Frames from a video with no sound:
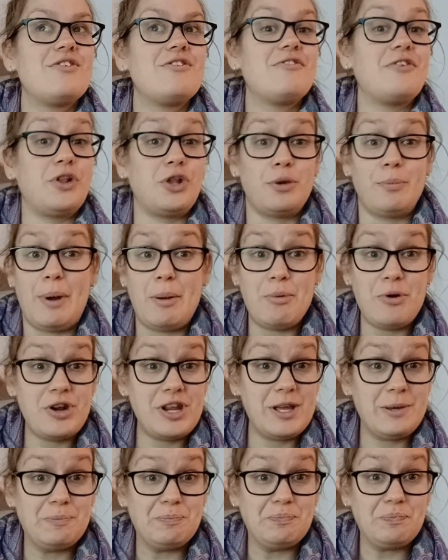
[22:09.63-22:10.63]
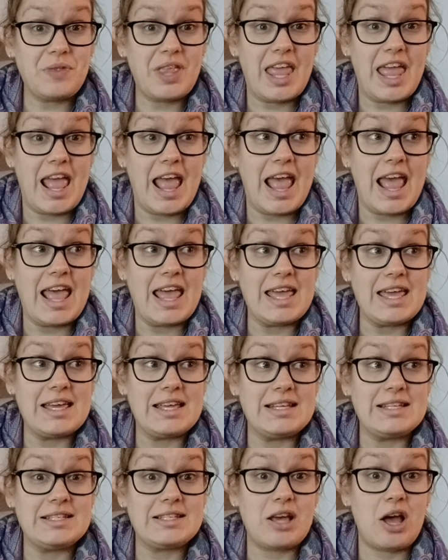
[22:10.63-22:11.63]
follow my body
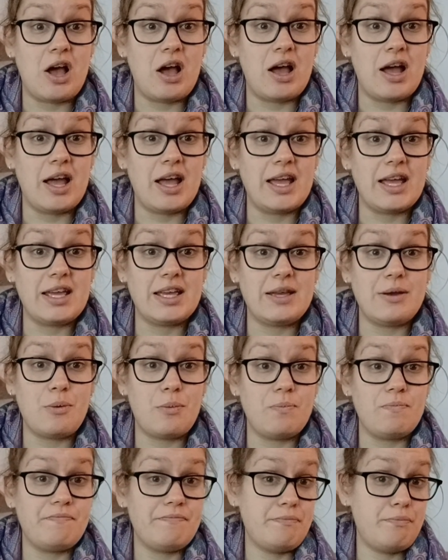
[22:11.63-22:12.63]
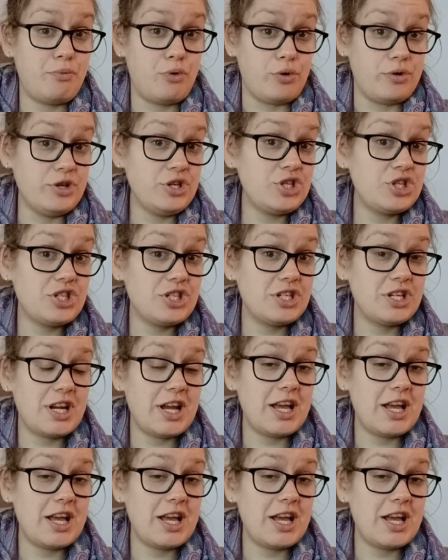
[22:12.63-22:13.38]
and I push.